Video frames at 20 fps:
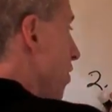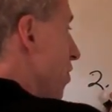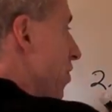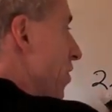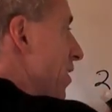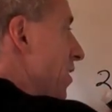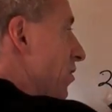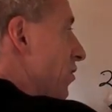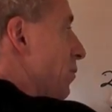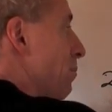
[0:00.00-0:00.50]

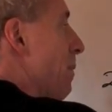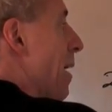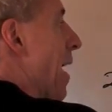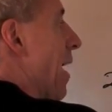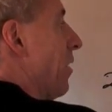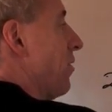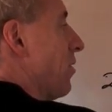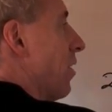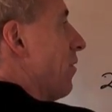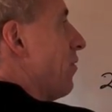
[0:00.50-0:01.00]
got this
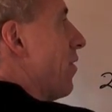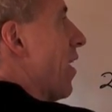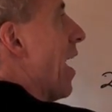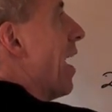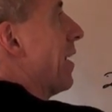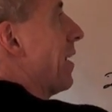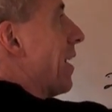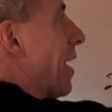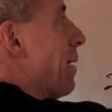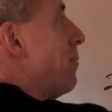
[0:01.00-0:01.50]
mass of
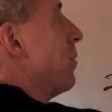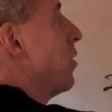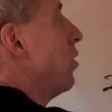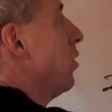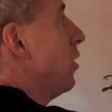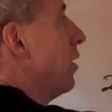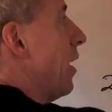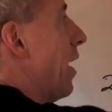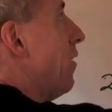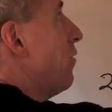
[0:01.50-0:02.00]
that
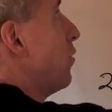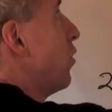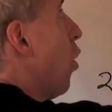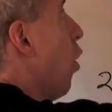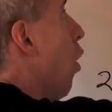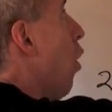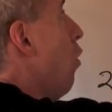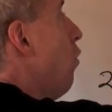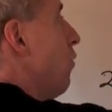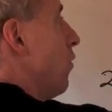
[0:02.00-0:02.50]
chemical left
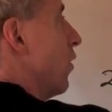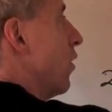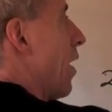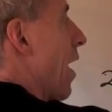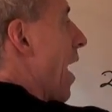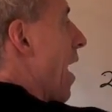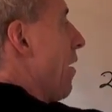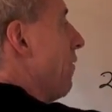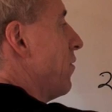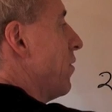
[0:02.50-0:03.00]

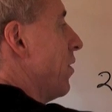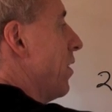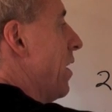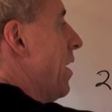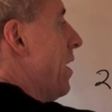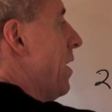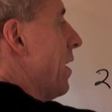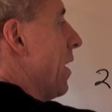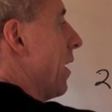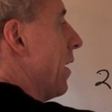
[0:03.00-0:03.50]
over after
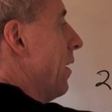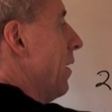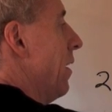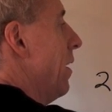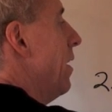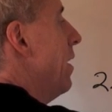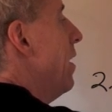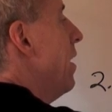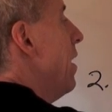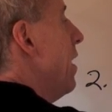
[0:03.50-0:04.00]
heating.
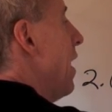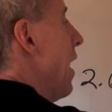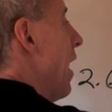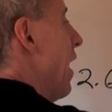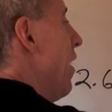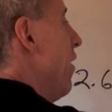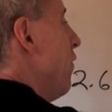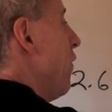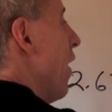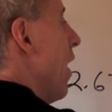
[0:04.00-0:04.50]

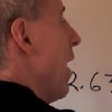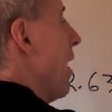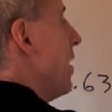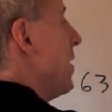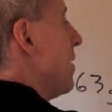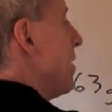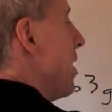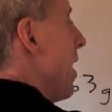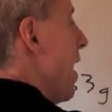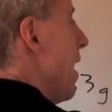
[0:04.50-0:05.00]
If
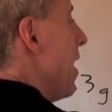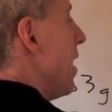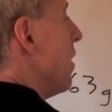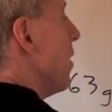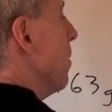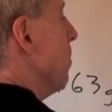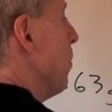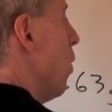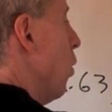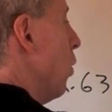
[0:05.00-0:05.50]
I
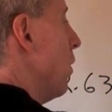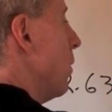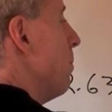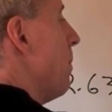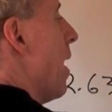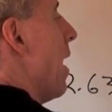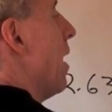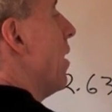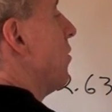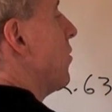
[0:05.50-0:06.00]
take the molar
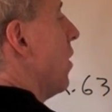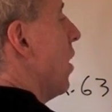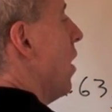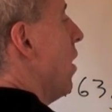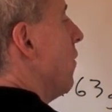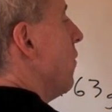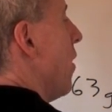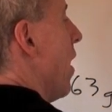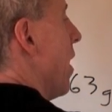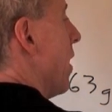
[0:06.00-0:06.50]
mass
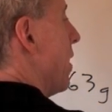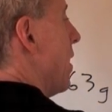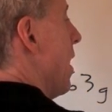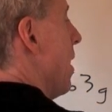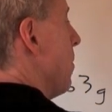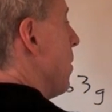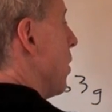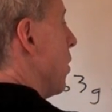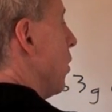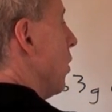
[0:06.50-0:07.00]
of that
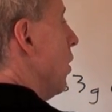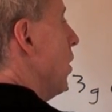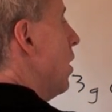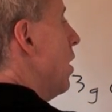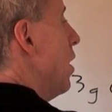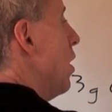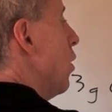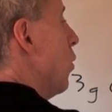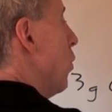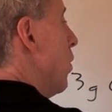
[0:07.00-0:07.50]

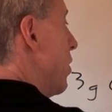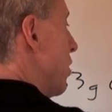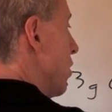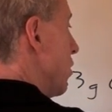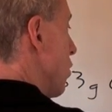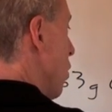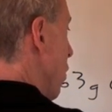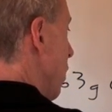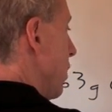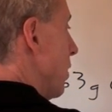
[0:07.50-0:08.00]
chemical, which
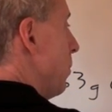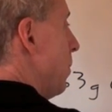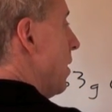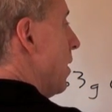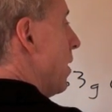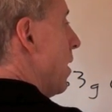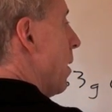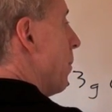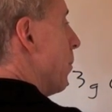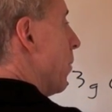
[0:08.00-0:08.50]
is going to
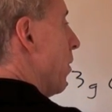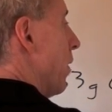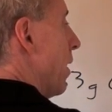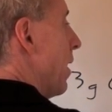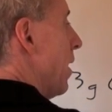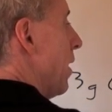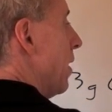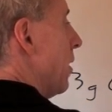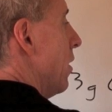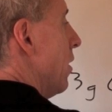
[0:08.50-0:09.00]
be a
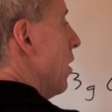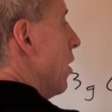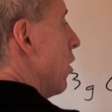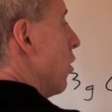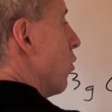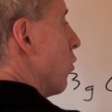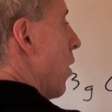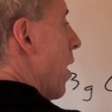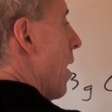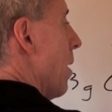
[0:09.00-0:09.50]
number in
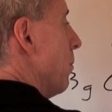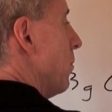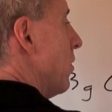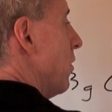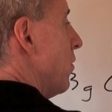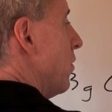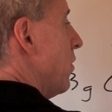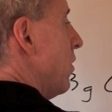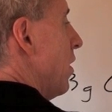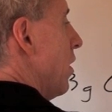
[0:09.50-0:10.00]

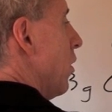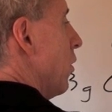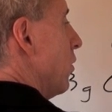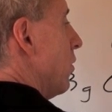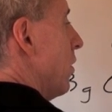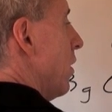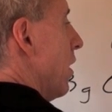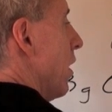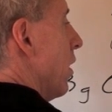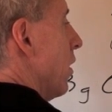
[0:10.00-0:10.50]
grams of
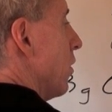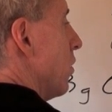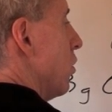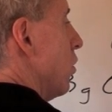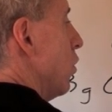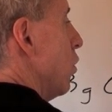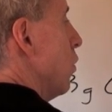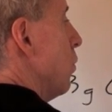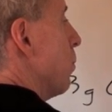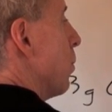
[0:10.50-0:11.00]

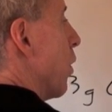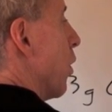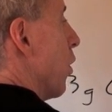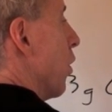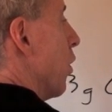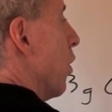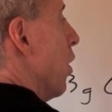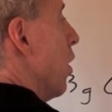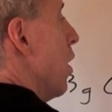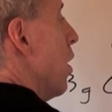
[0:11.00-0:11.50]
COCl2
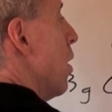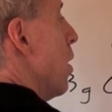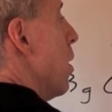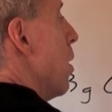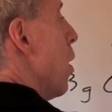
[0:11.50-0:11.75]
per